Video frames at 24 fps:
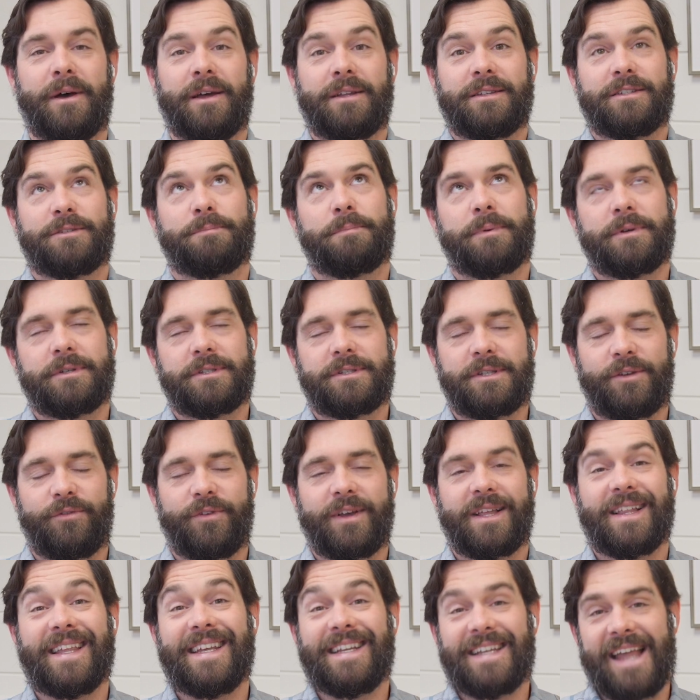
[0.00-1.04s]

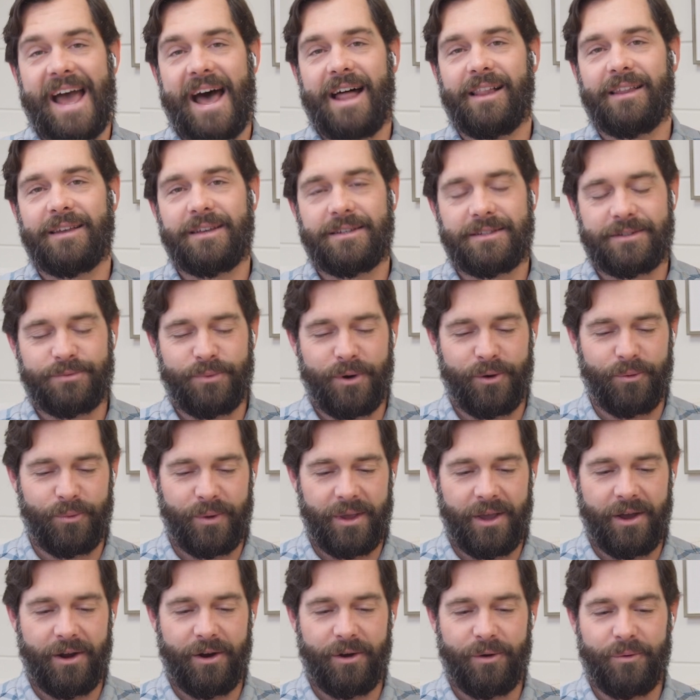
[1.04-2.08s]
specifically Dallas, where
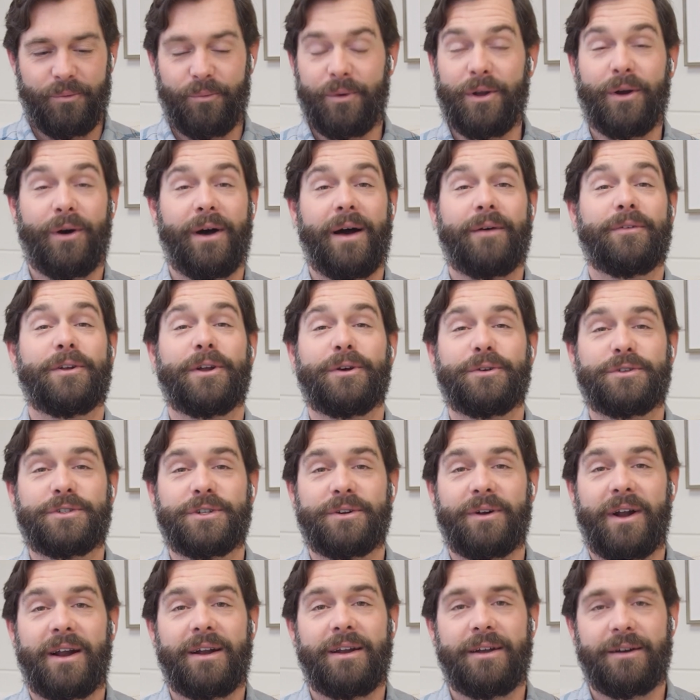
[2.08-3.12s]
we are. We don't have an
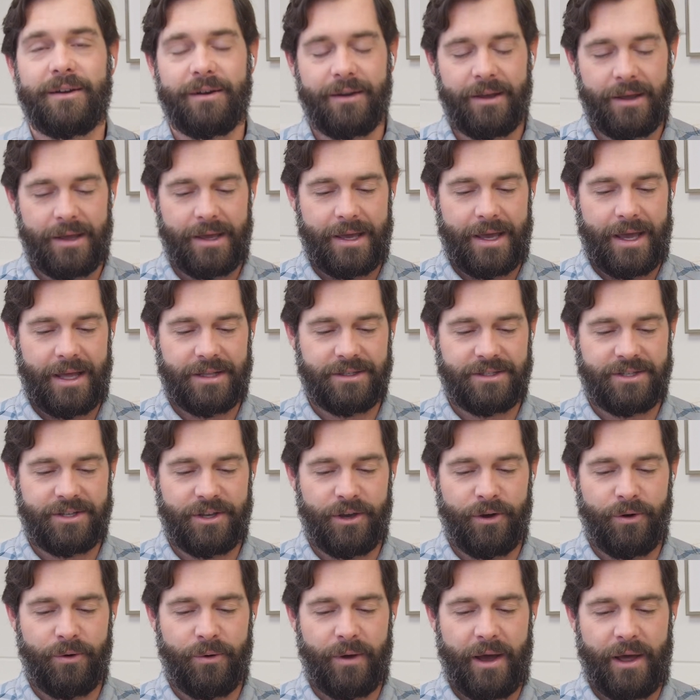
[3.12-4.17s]
ocean right here. And
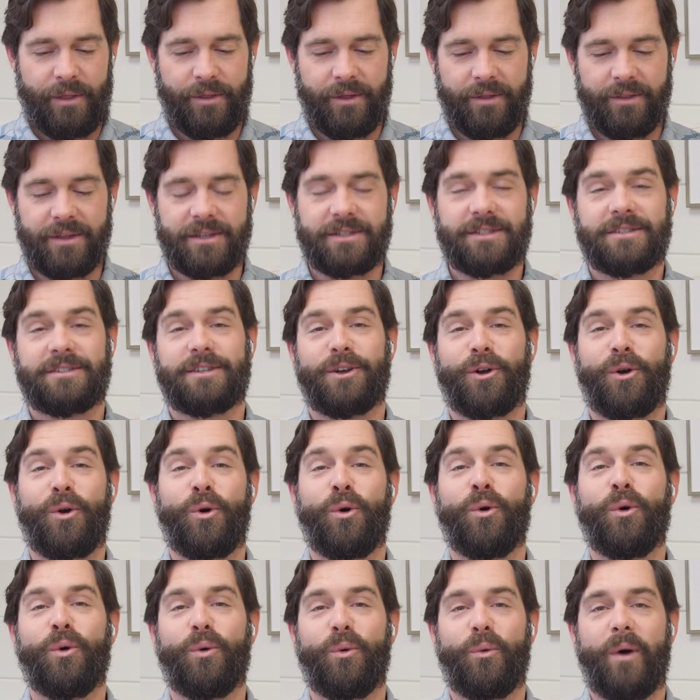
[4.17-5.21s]
so I think this is a
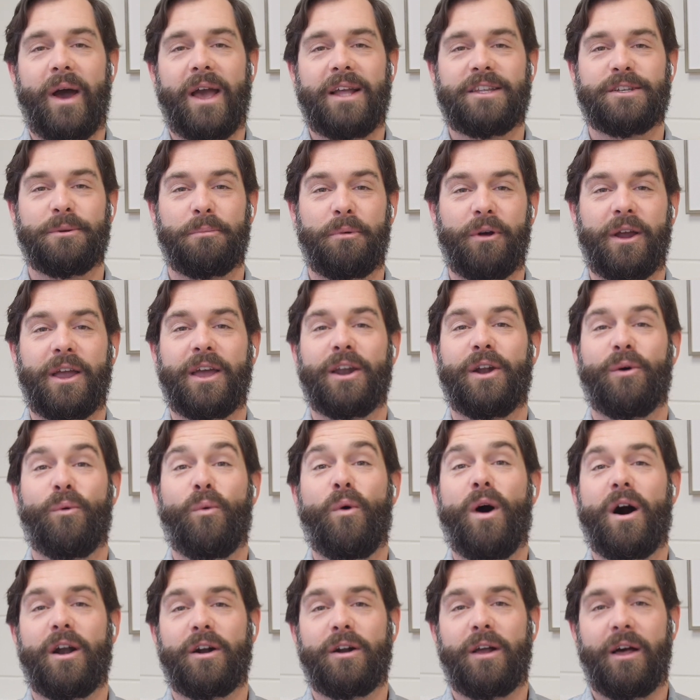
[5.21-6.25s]
cool way to bring in a
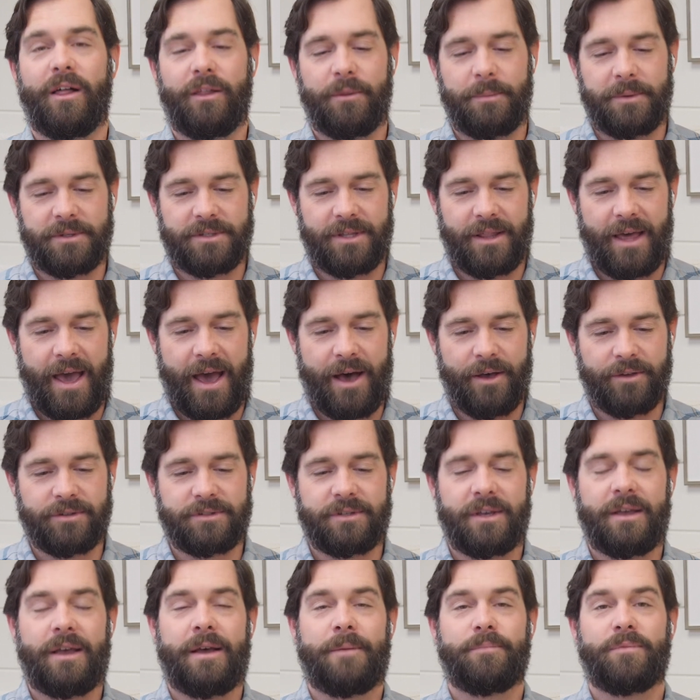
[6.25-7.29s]
water element to the
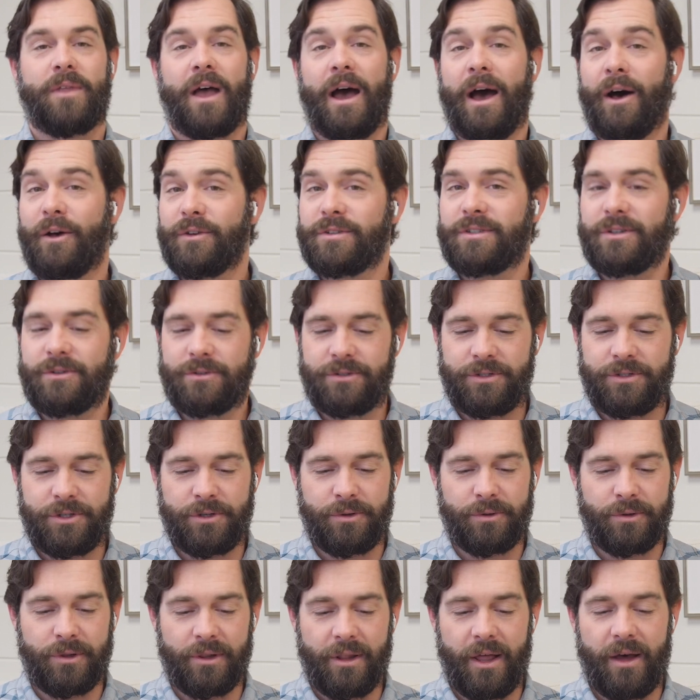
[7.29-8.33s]
house. I also
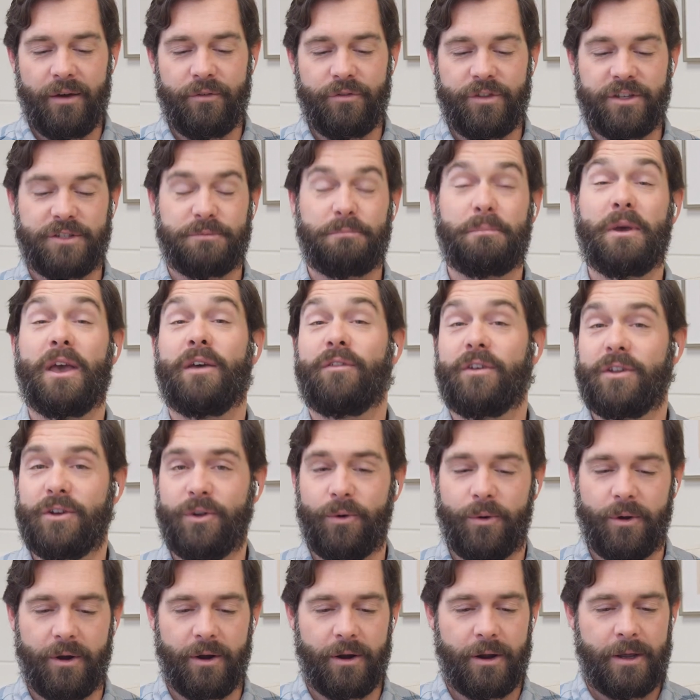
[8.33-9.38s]
do love this pivot
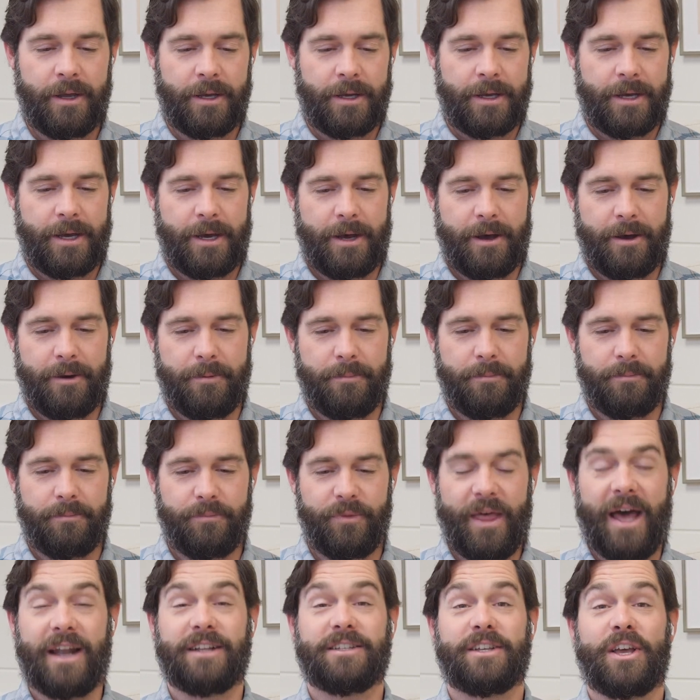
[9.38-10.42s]
door.
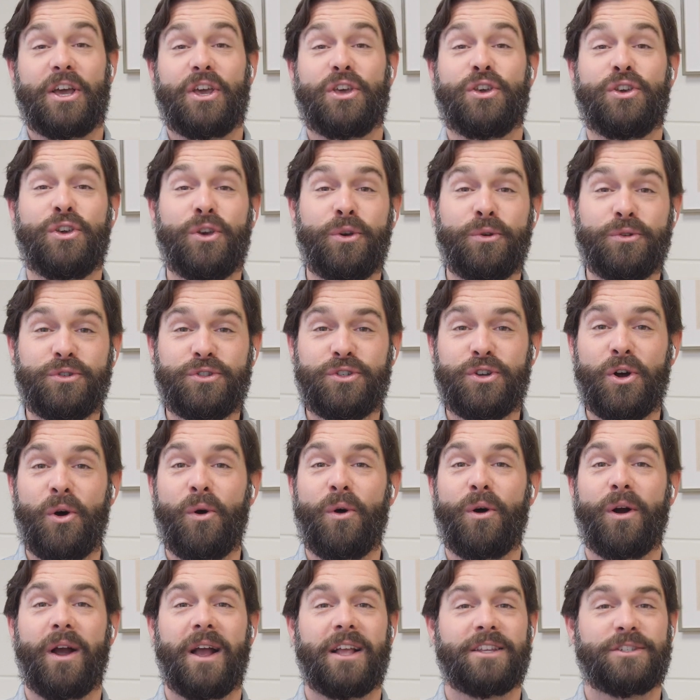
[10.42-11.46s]
That is a huge
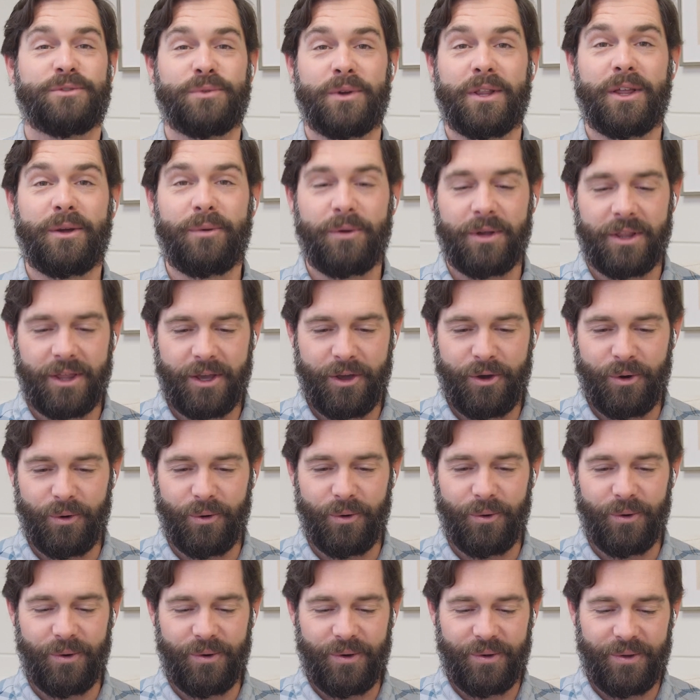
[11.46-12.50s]
door. It's really, really
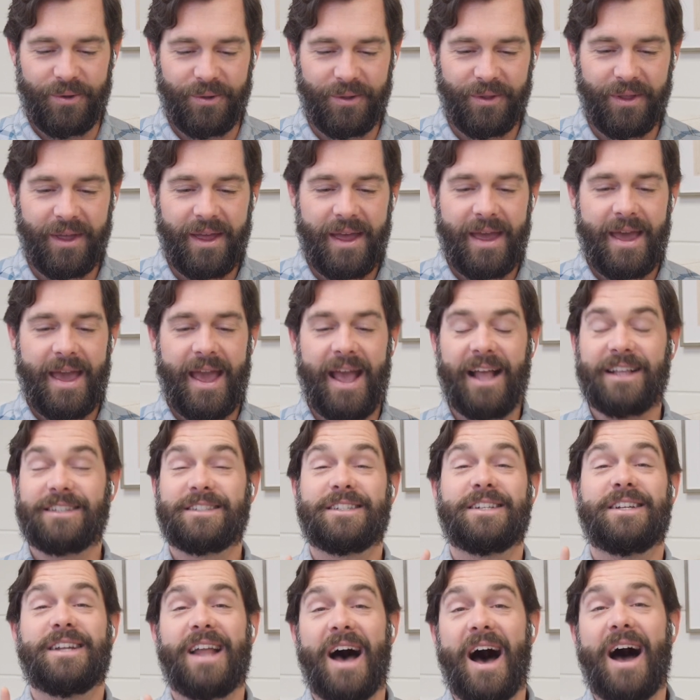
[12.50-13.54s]
cool. It's
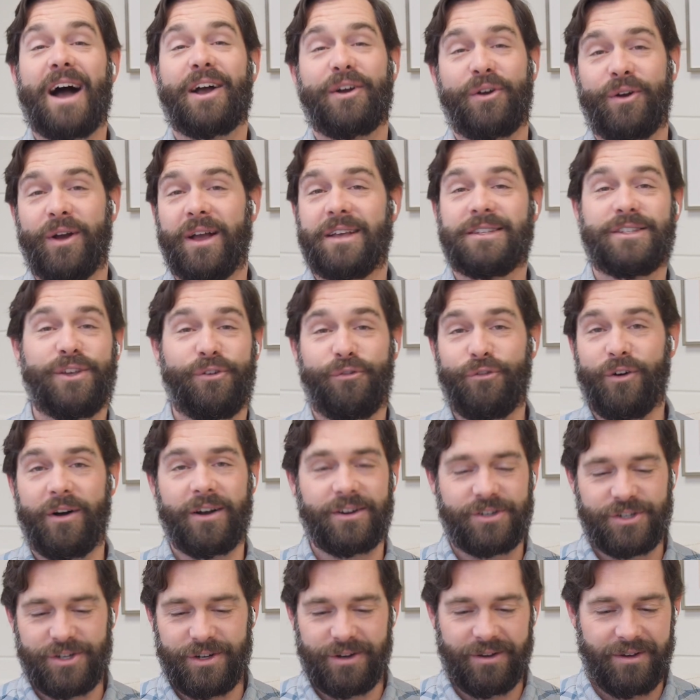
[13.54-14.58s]
not crazy
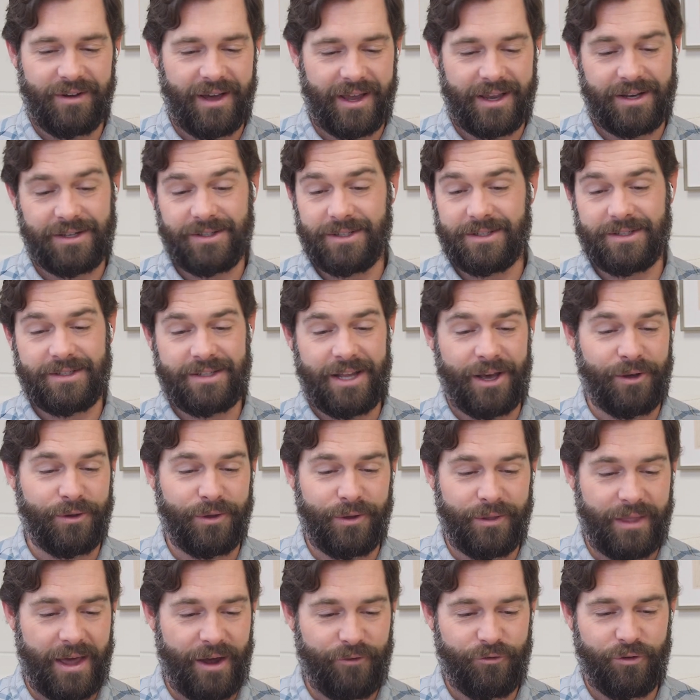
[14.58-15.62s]
functional. I can just tell
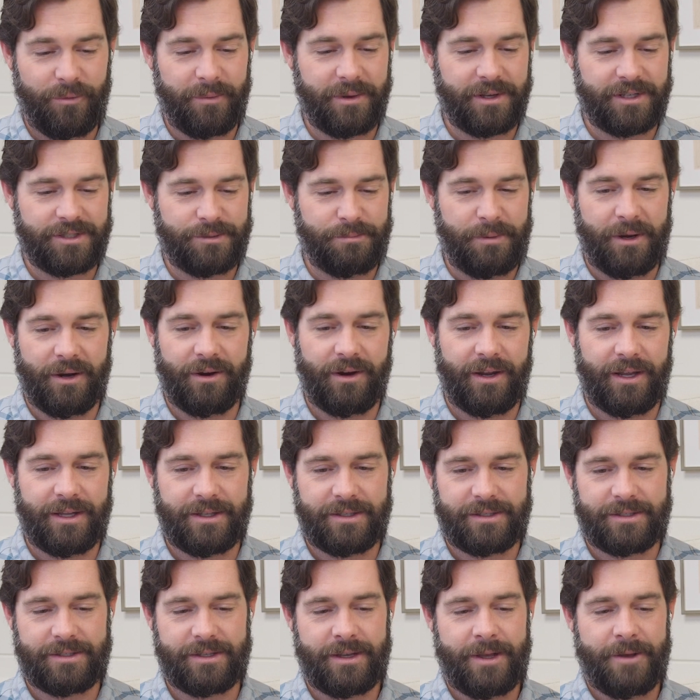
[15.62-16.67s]
you that from
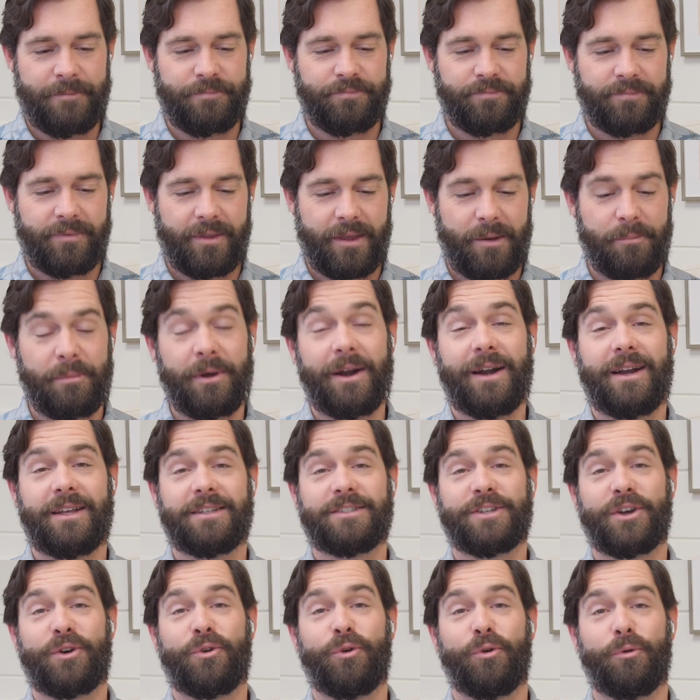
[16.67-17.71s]
experience, but it
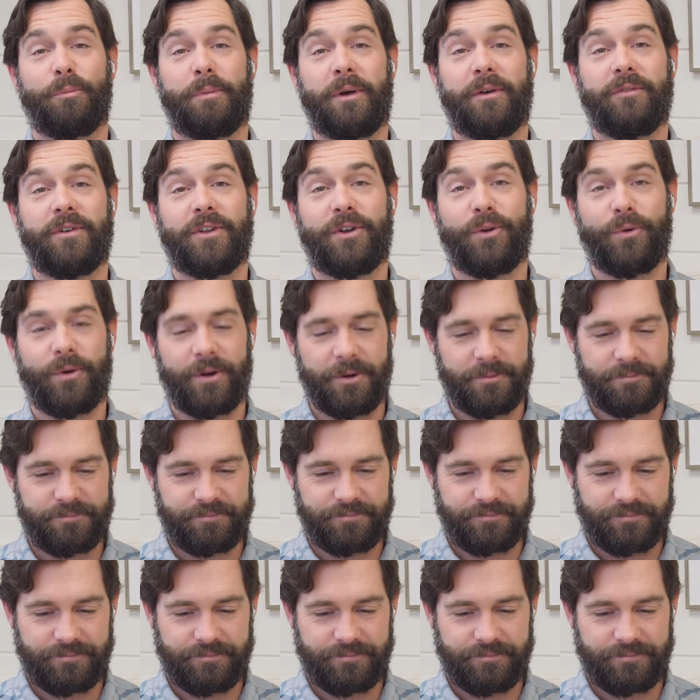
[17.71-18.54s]
is a cool pivot door.